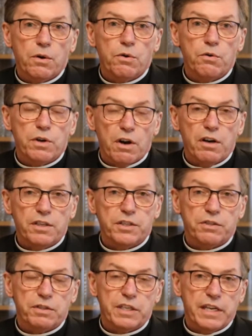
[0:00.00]
who would
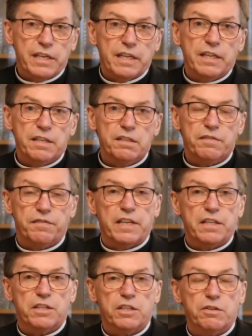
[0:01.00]
also take his
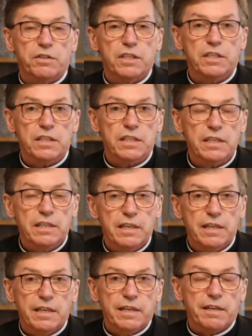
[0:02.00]
faith seriously
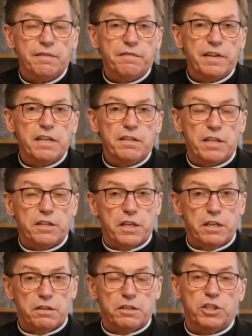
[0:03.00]
a faith that
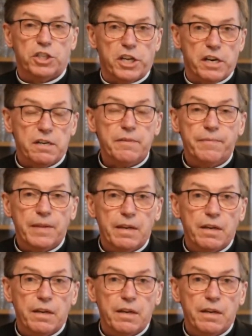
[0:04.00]
they could share